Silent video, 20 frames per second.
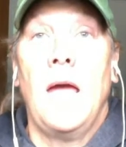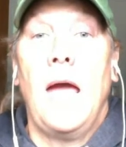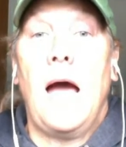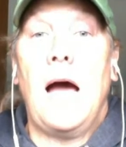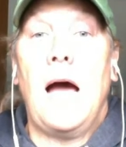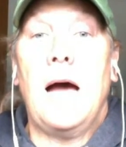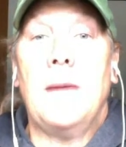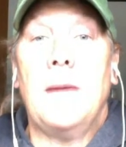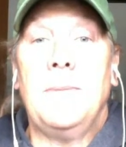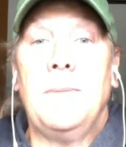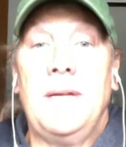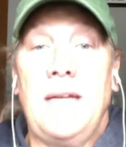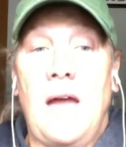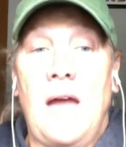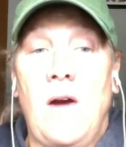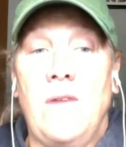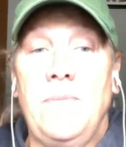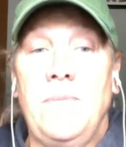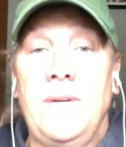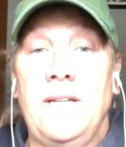And
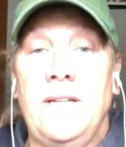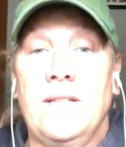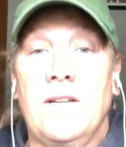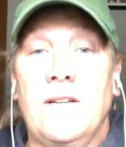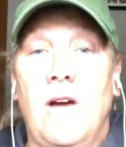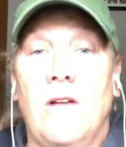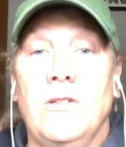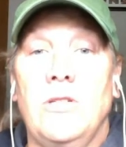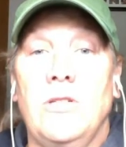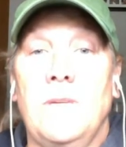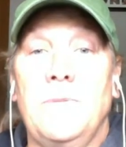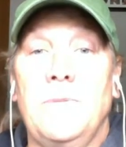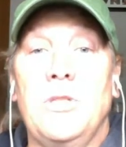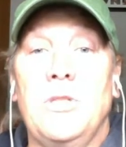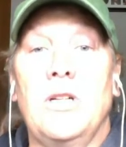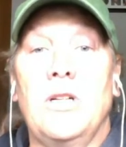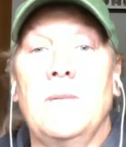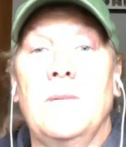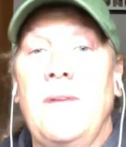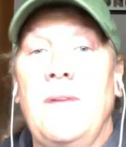now I've been at the college. I'm
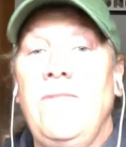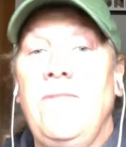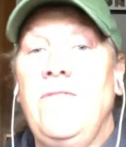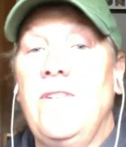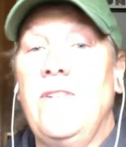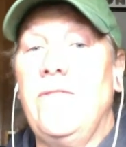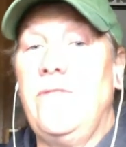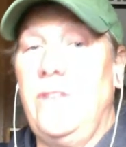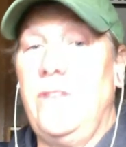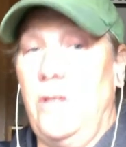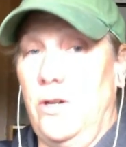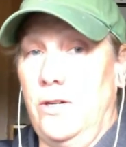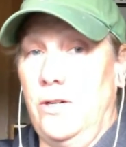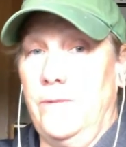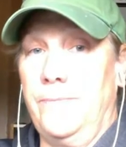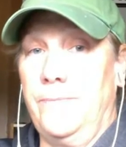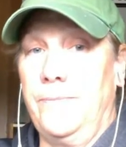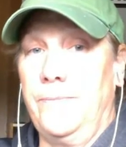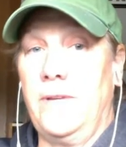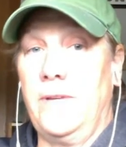starting my 5th
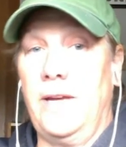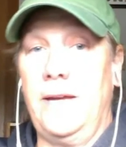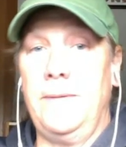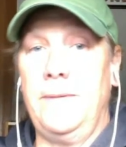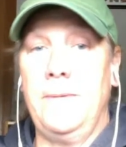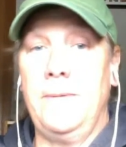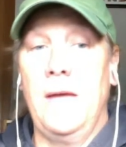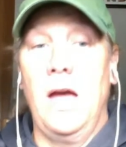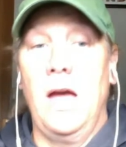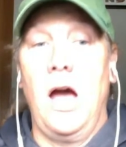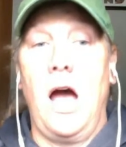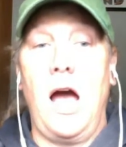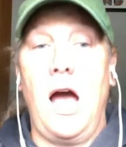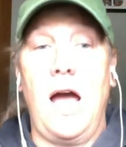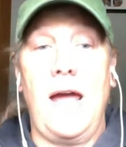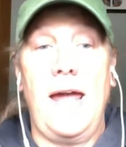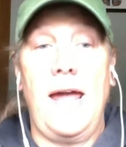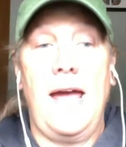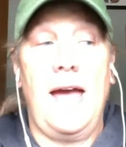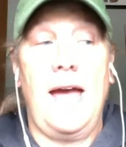year. Okay,
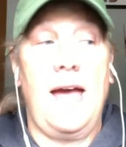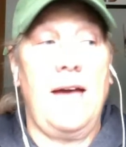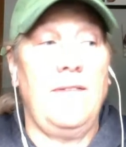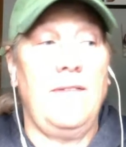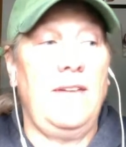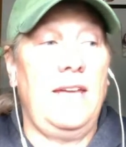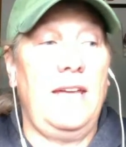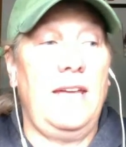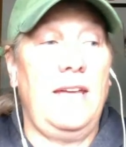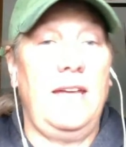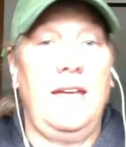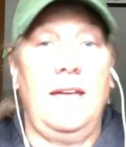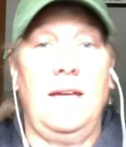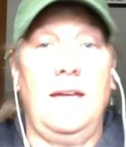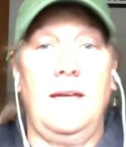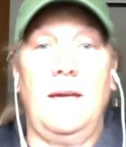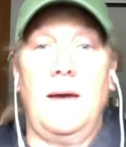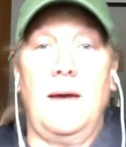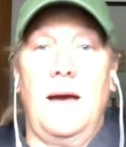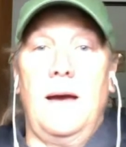
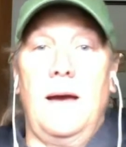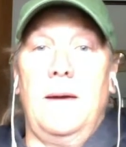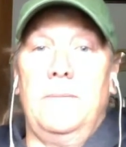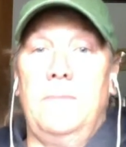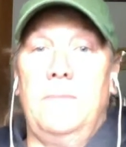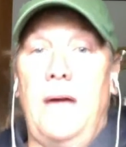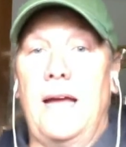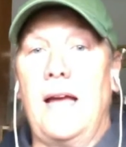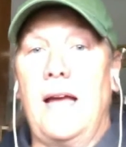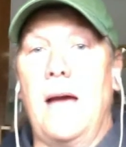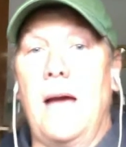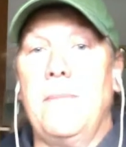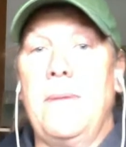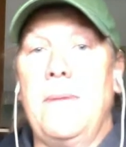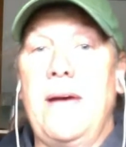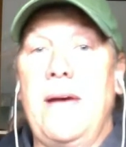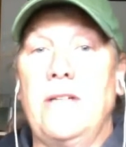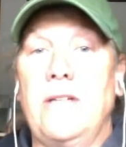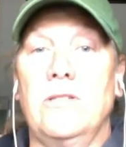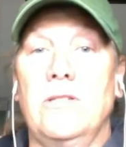I got my
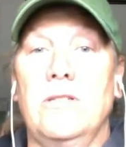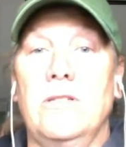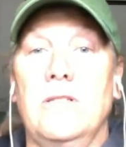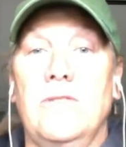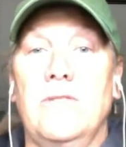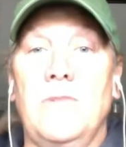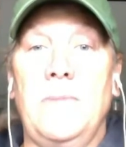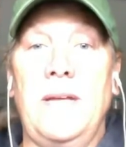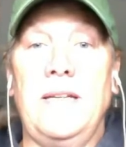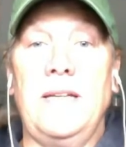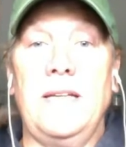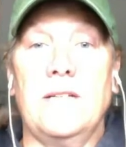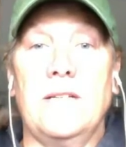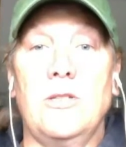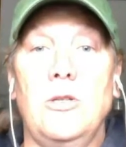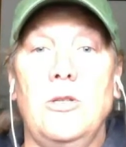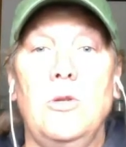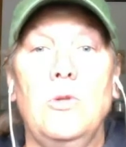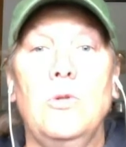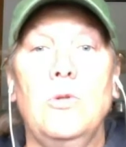bachelor's from
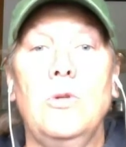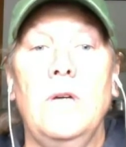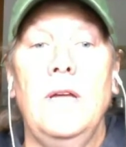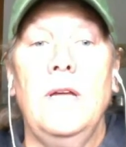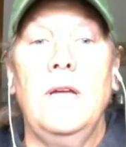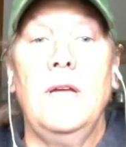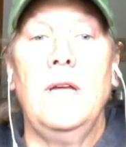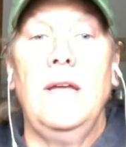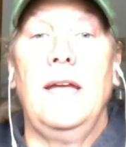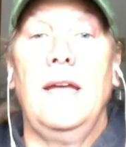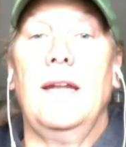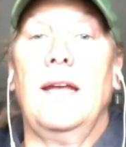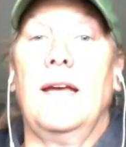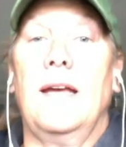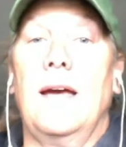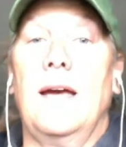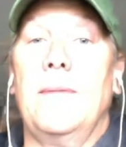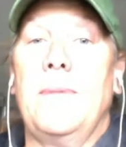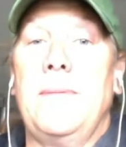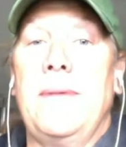NDSU and I
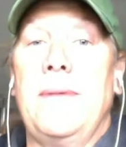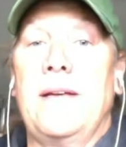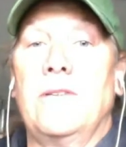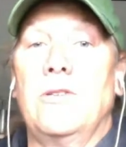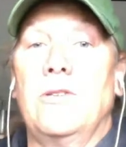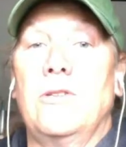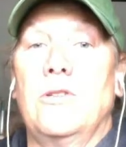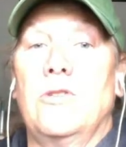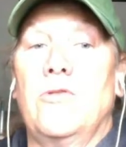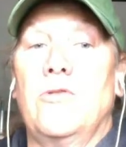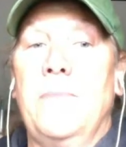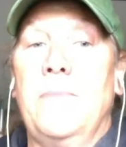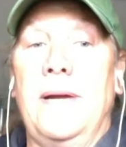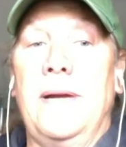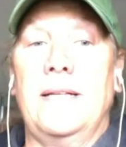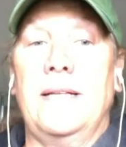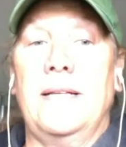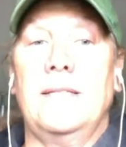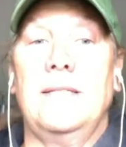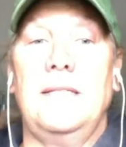got my master's from
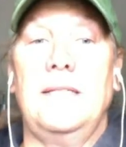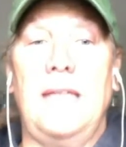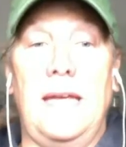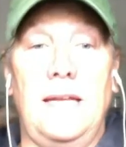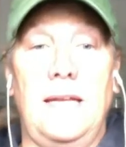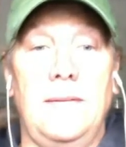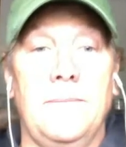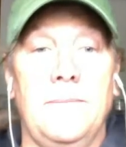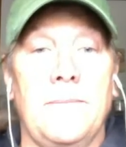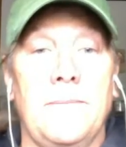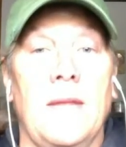Minot State.